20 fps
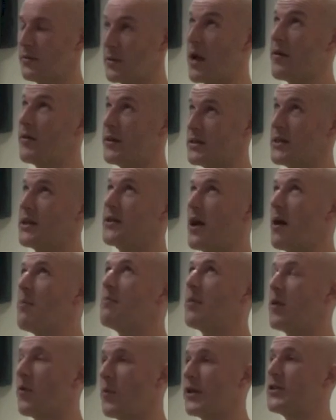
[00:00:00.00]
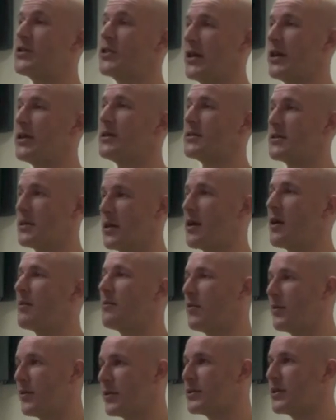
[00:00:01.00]
There is a number which is the
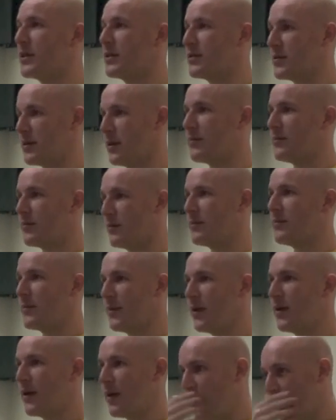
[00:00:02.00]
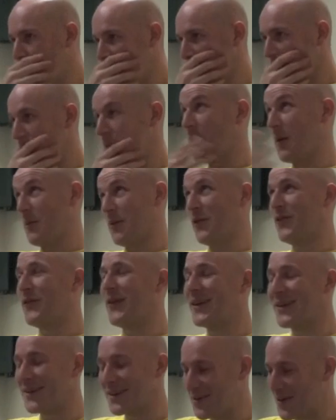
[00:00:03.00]
number which is the number of
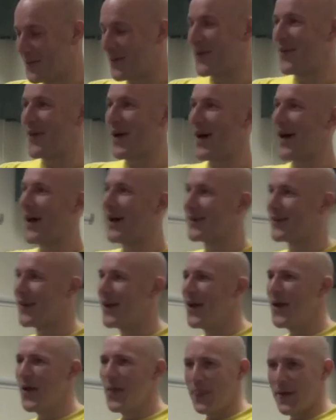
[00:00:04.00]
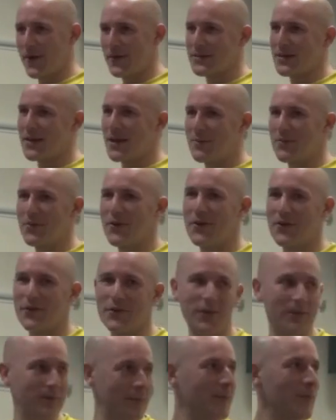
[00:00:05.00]
fingers on my right hand. There is a number
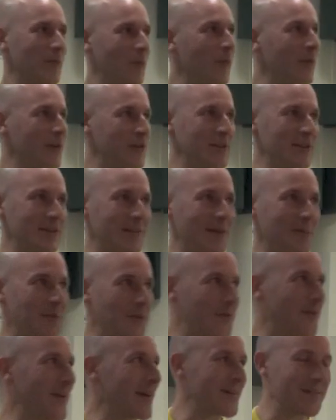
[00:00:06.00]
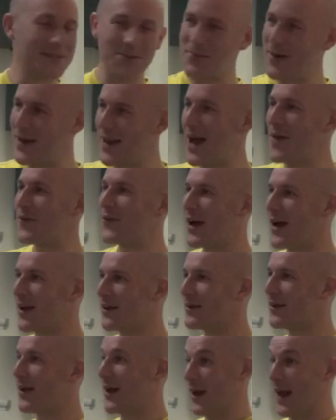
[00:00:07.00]
which is the number of fingers on my left
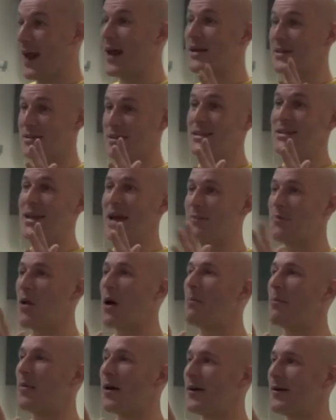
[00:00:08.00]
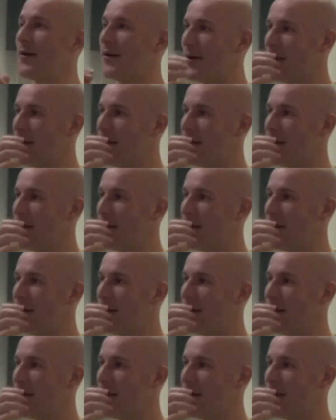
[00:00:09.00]
hand, and it is the same number.